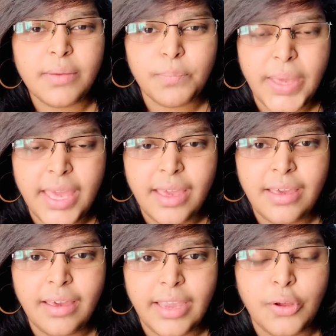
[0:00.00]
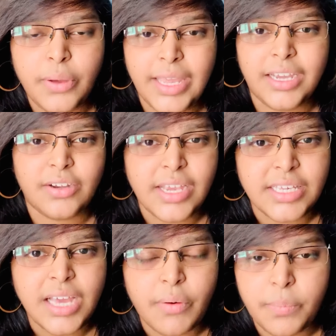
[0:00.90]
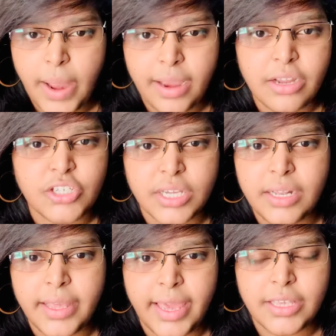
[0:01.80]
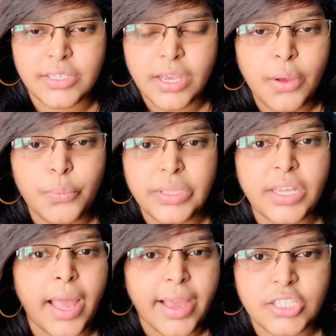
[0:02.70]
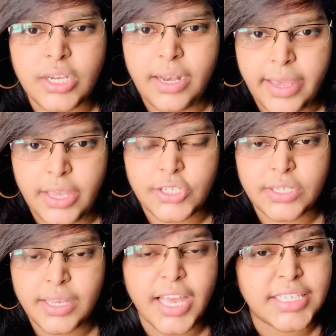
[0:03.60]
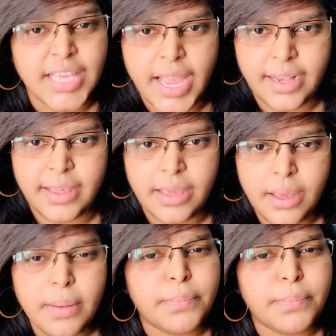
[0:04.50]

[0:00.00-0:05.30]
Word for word: being, you know, increasing our biological age with the actual age. Exactly.